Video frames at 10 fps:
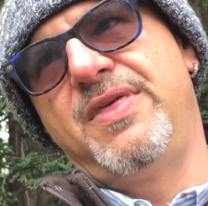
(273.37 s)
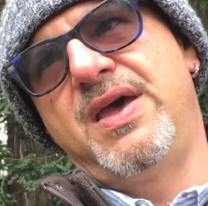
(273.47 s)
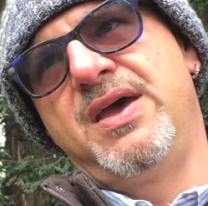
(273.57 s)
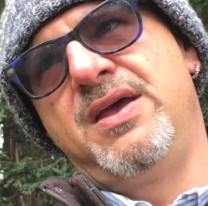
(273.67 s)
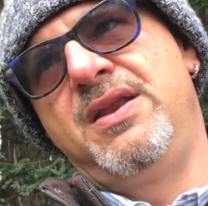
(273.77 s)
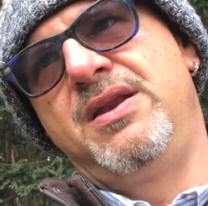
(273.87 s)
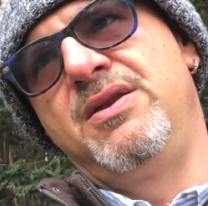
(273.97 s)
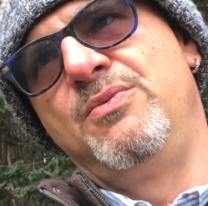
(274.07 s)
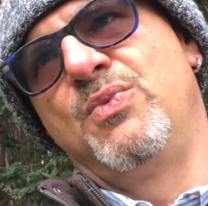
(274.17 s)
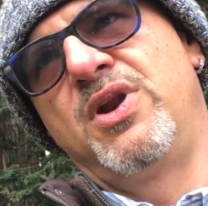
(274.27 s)

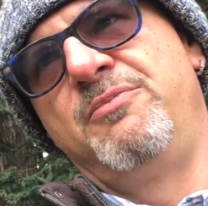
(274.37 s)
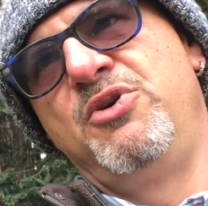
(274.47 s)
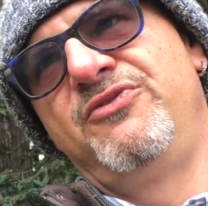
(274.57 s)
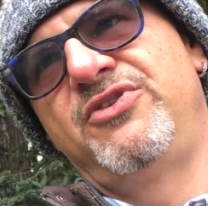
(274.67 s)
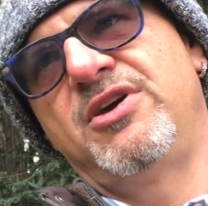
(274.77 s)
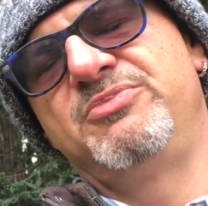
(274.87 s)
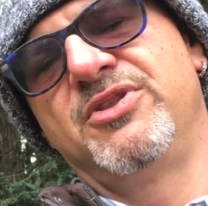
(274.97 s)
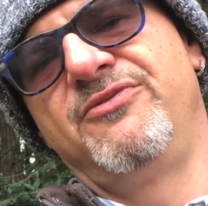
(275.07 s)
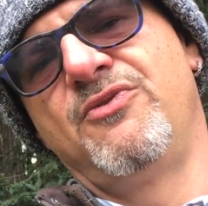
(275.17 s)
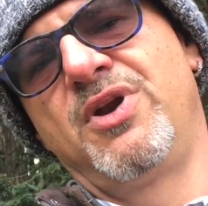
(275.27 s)
Then when I moved up to
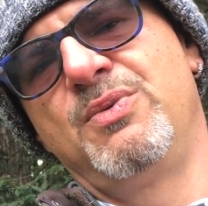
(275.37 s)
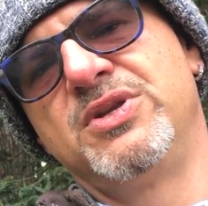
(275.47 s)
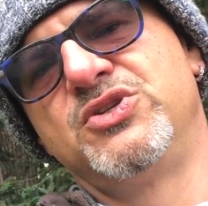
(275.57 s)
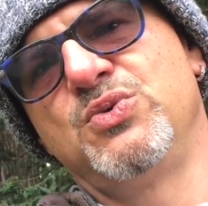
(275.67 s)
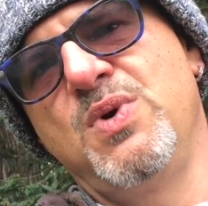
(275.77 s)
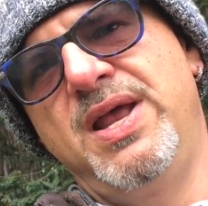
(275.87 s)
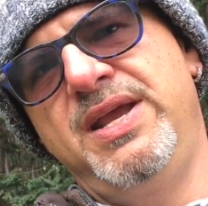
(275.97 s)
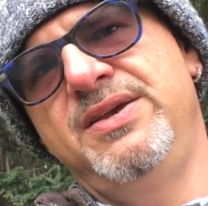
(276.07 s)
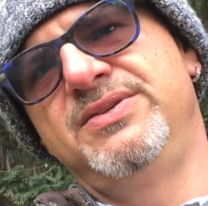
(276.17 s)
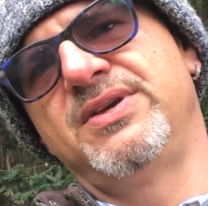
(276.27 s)
the
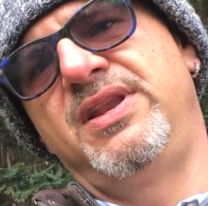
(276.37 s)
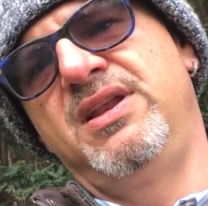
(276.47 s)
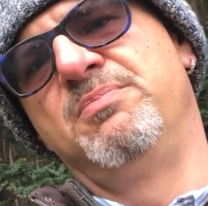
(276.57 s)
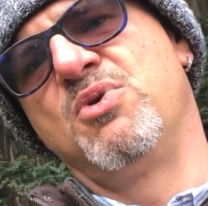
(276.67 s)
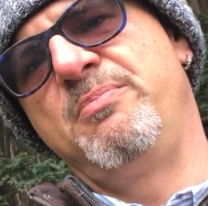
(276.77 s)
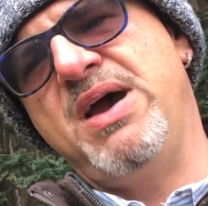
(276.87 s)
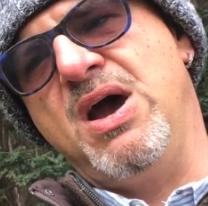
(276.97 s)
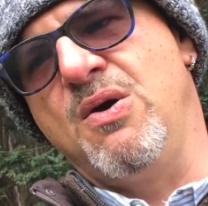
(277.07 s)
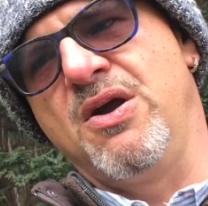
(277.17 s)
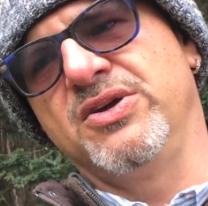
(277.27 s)
4120s, I needed more
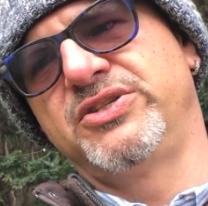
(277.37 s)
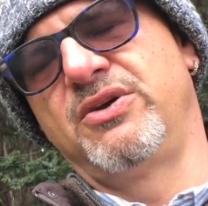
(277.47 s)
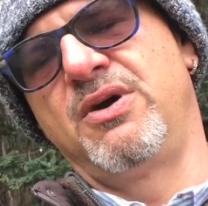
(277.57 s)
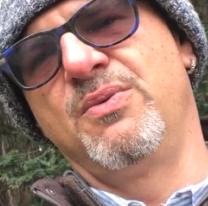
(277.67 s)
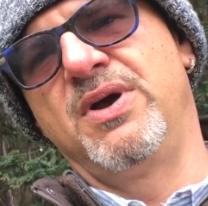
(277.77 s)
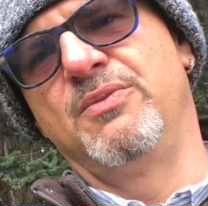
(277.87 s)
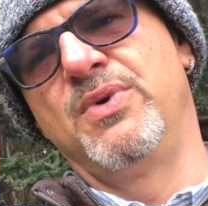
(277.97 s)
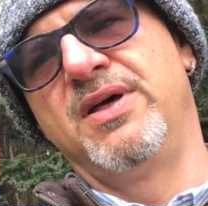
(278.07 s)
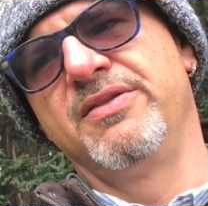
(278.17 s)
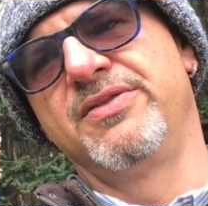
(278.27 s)
power, so I went
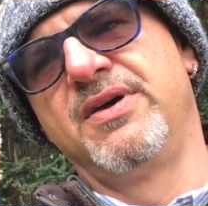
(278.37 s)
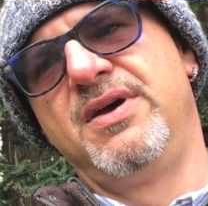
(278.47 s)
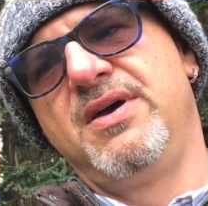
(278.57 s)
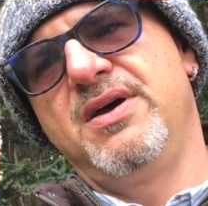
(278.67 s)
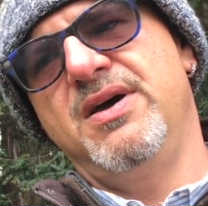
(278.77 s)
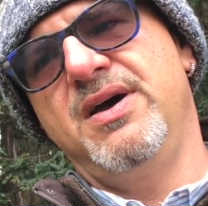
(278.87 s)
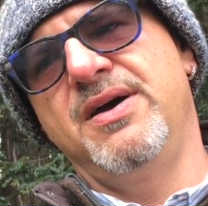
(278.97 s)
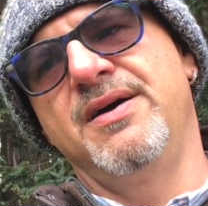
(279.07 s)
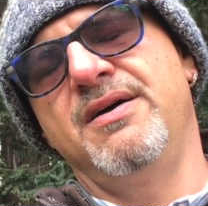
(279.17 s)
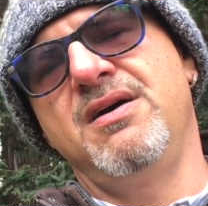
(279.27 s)
with
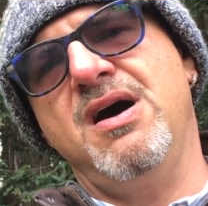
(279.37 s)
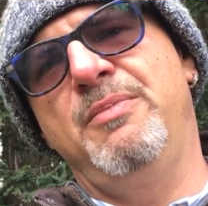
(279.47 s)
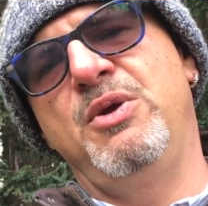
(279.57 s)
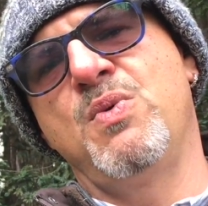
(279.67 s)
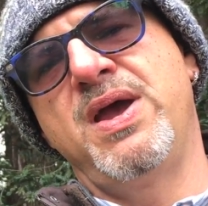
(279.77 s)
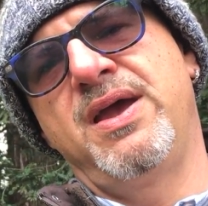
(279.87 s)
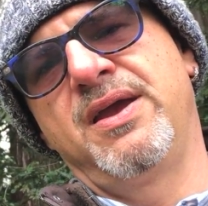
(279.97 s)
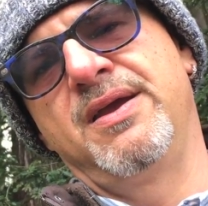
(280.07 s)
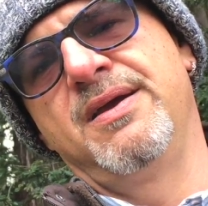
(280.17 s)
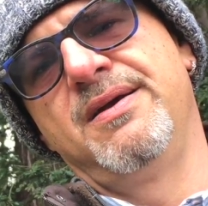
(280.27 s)

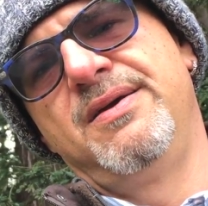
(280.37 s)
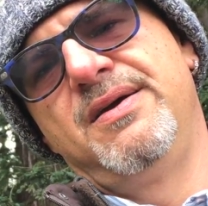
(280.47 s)
Hobbywing